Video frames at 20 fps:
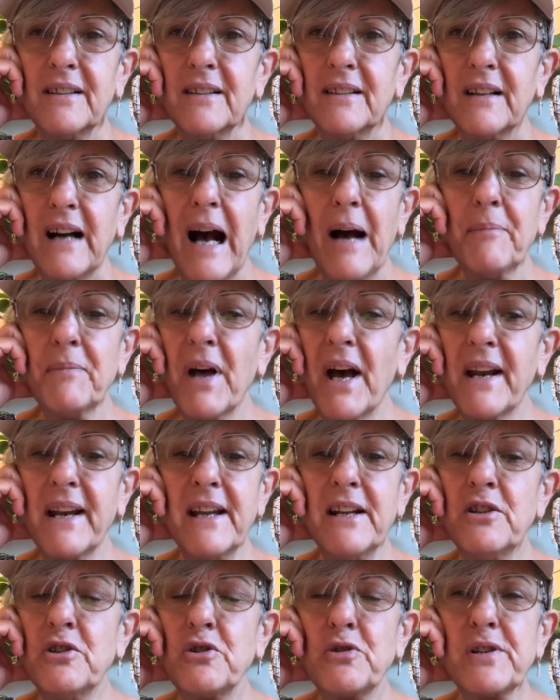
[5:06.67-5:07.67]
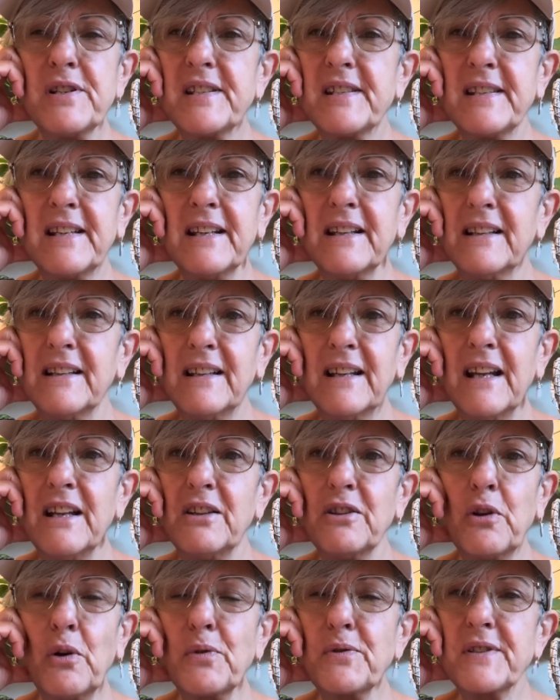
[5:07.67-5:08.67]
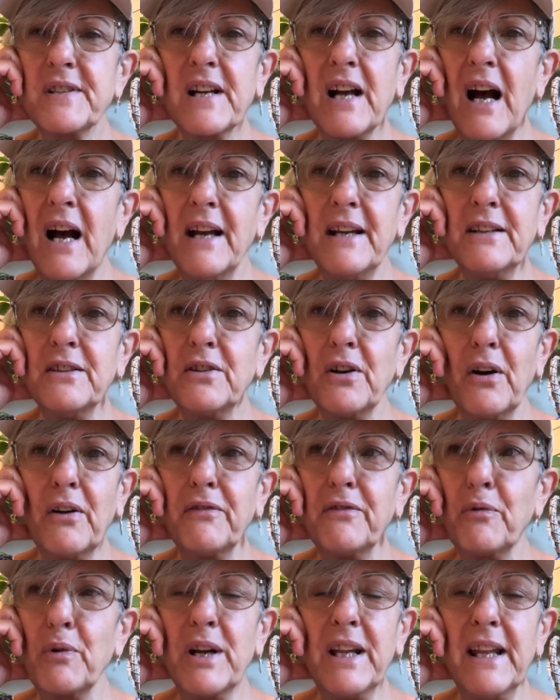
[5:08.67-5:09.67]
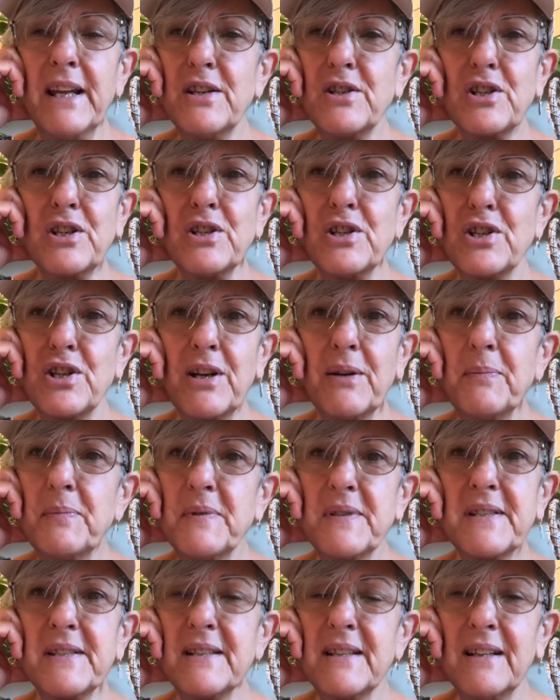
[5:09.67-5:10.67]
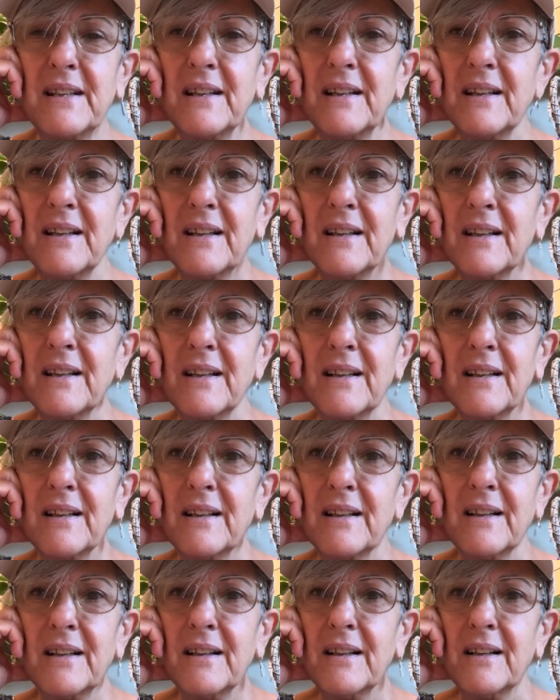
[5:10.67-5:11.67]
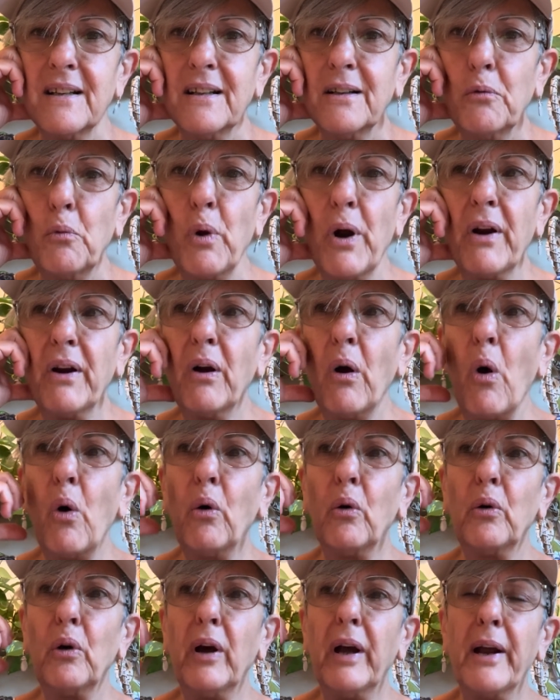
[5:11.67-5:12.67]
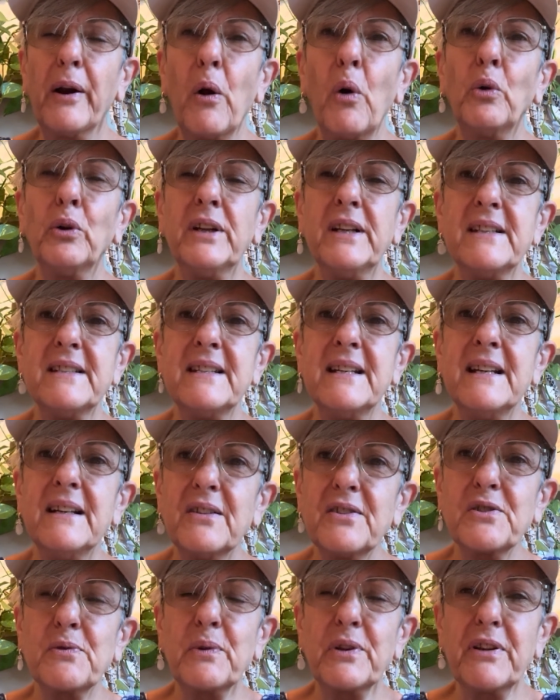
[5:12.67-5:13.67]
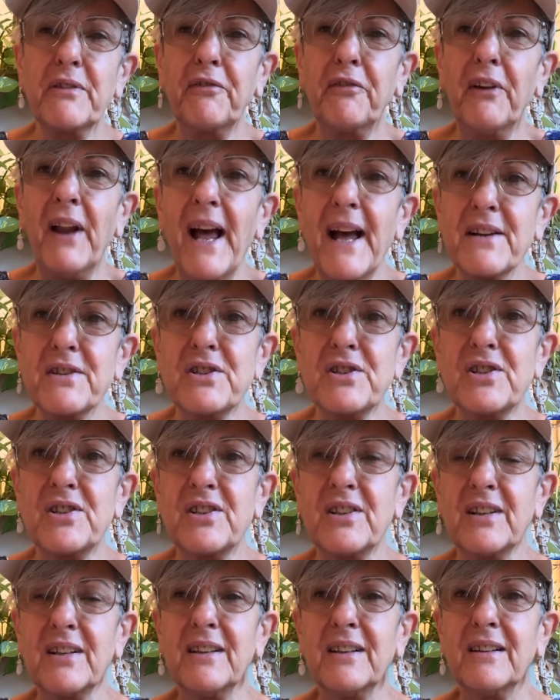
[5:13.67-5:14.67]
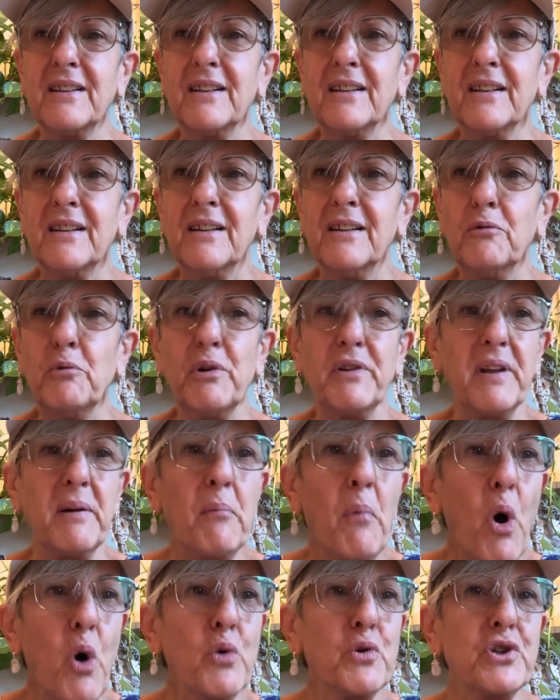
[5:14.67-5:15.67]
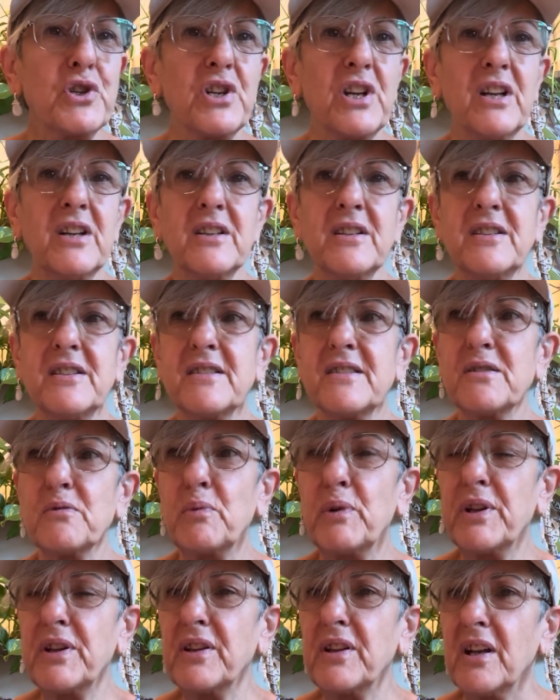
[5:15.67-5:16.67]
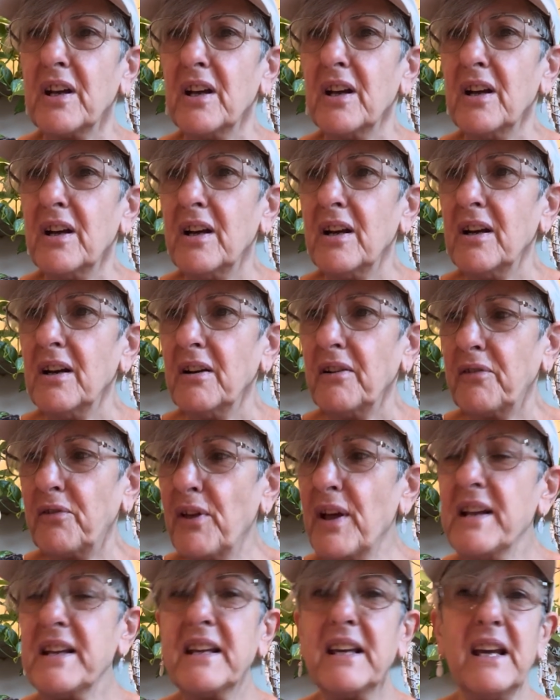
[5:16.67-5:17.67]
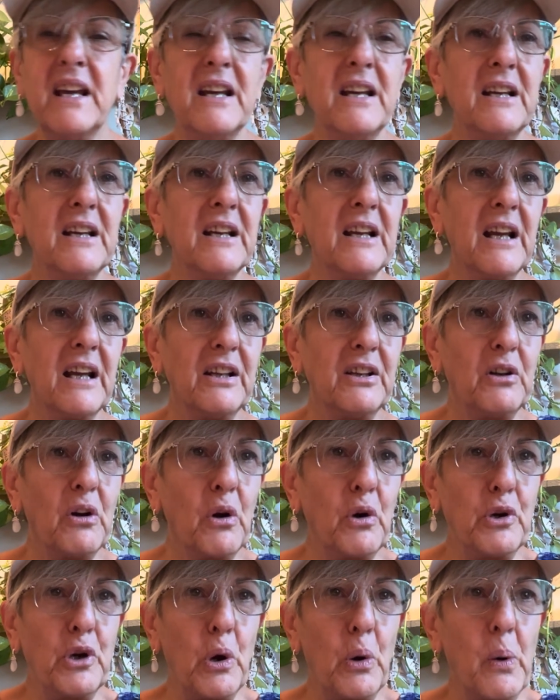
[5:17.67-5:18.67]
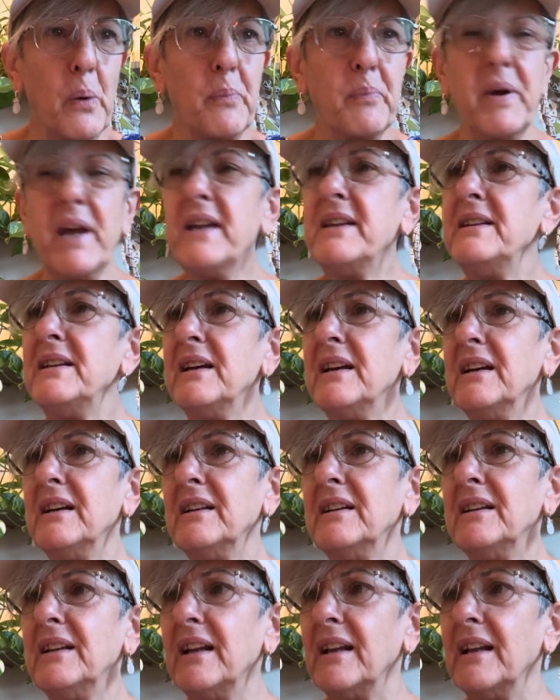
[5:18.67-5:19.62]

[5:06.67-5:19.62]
I'm not interested in those kind of relationships where it only deals with the flesh, with emotions, with thinking and your opinion.